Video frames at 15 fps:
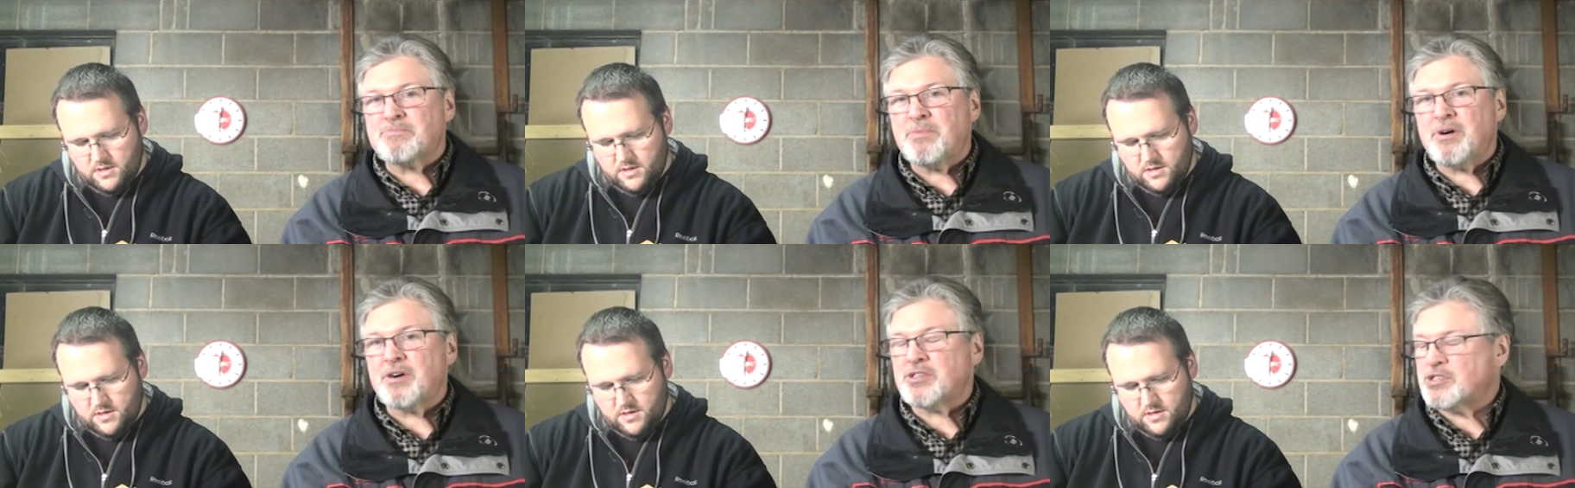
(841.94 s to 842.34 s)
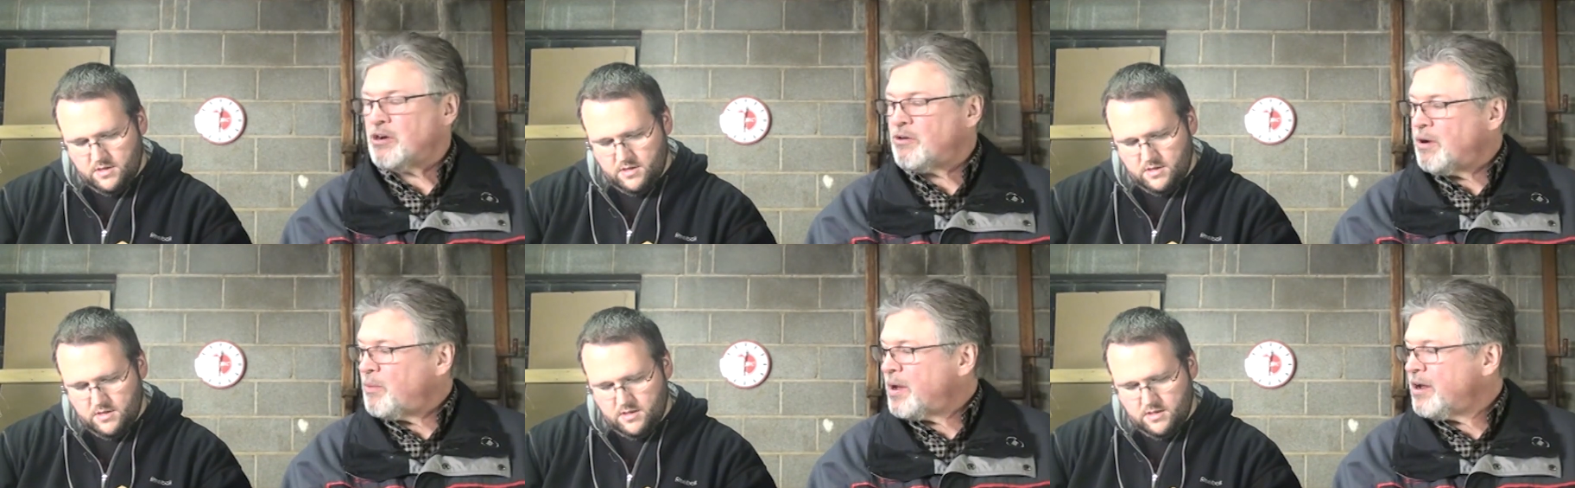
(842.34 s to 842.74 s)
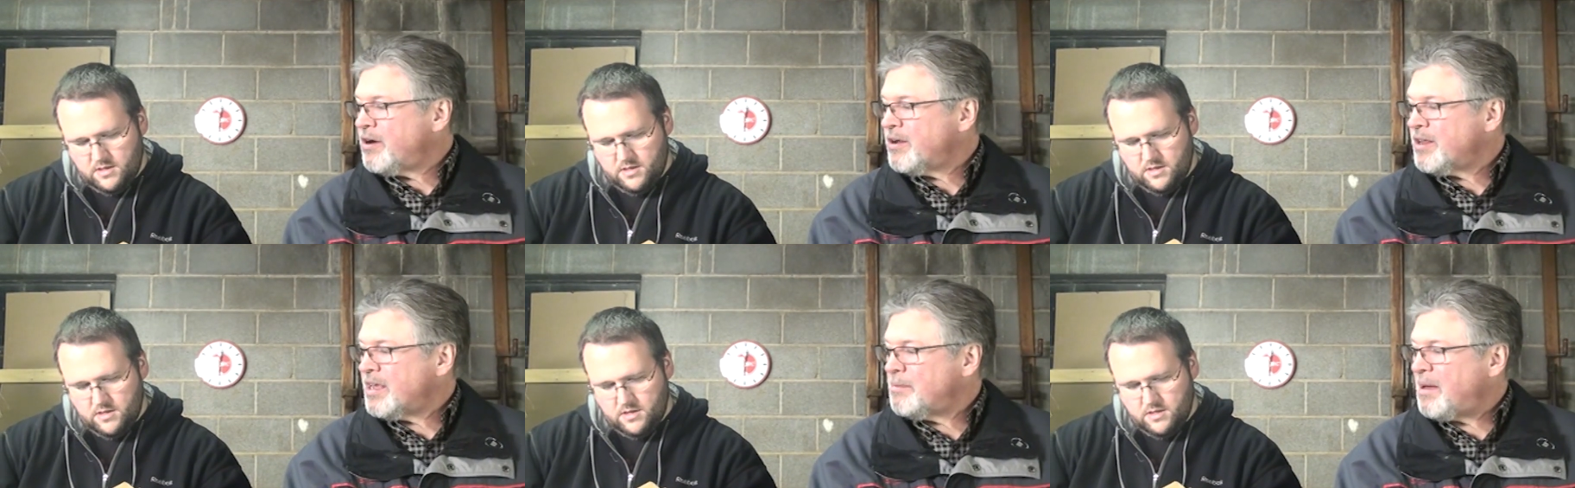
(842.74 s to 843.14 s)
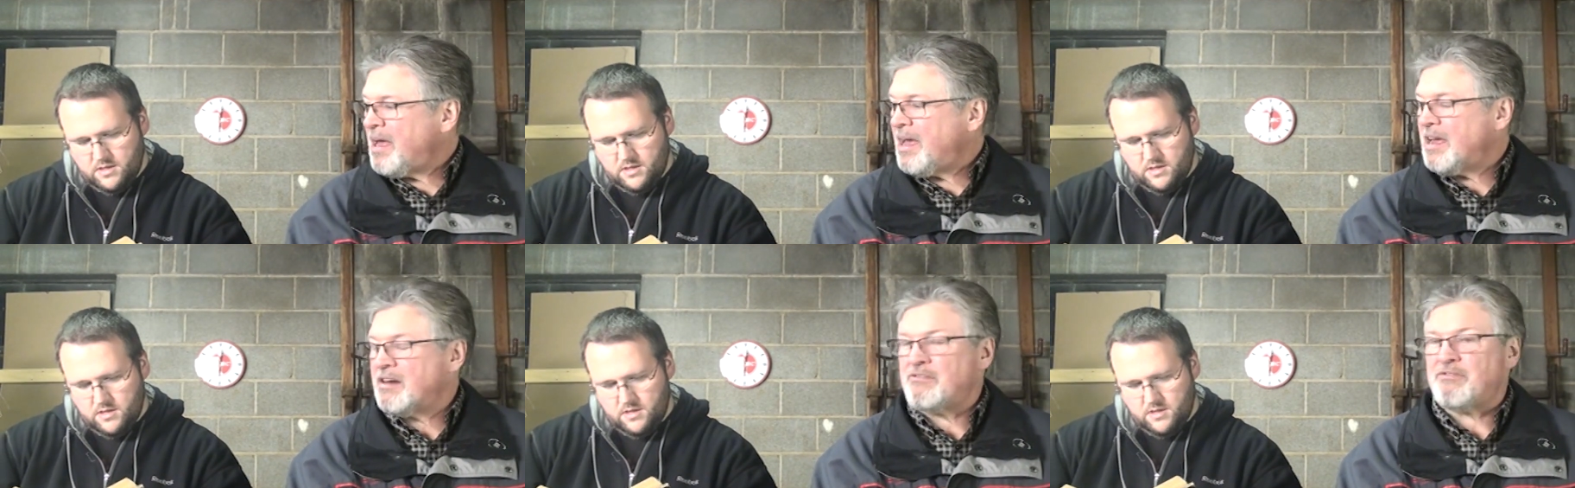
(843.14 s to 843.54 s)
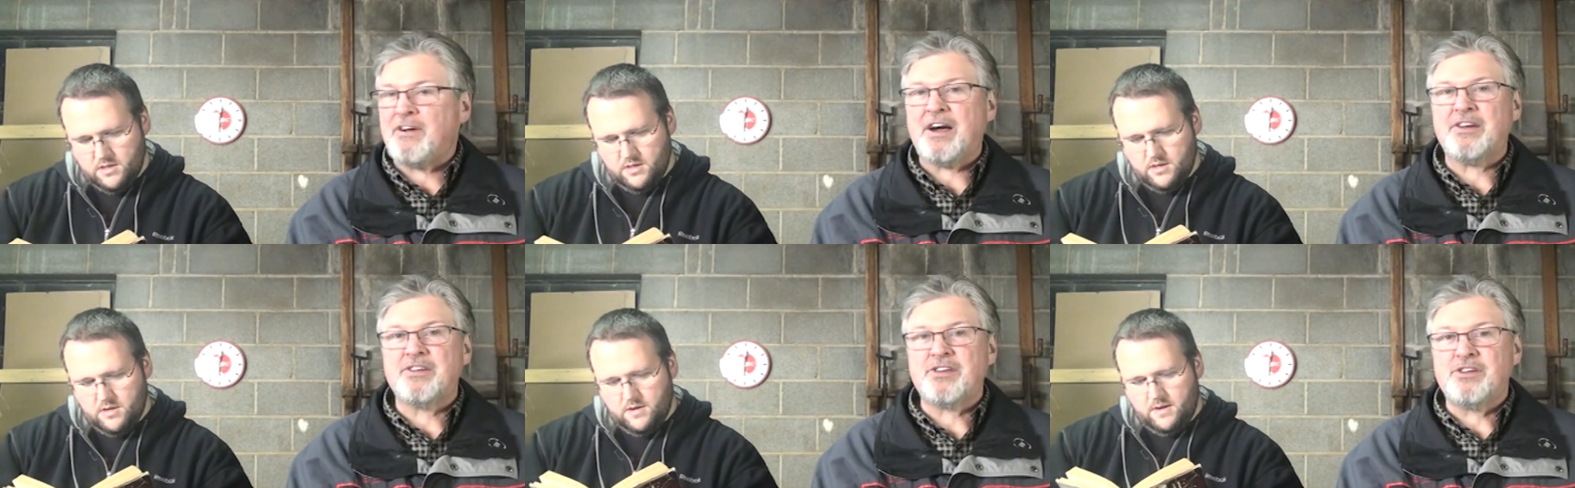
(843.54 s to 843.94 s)
Speaker 1: book, so I went on eBay and
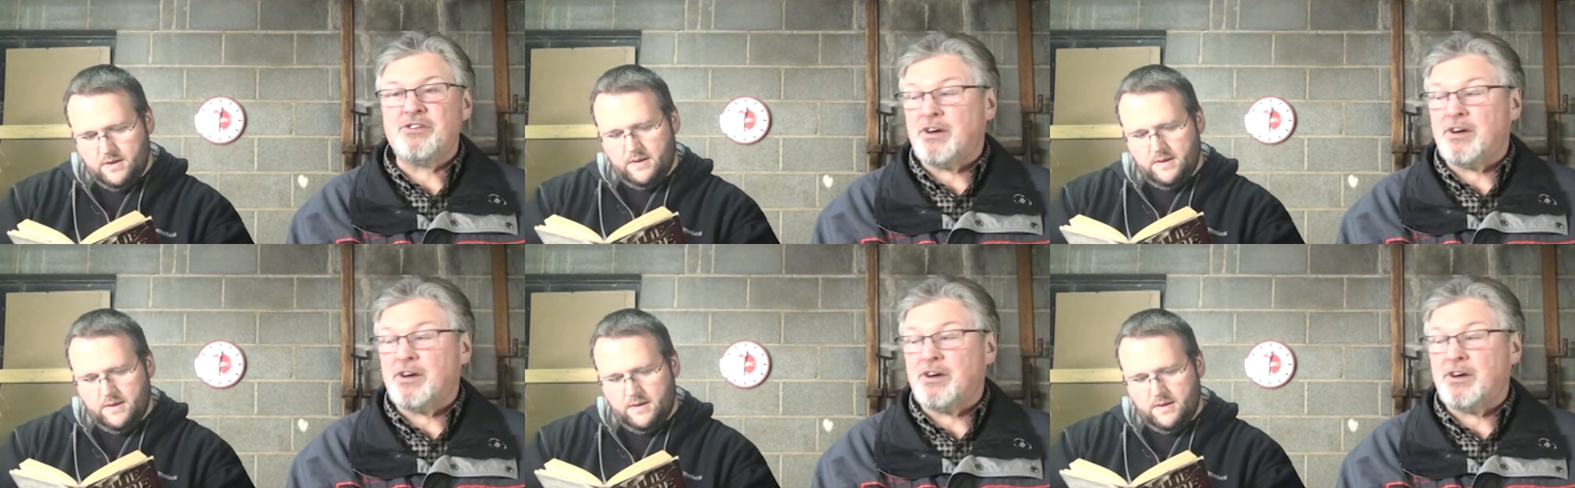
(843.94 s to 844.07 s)
found a,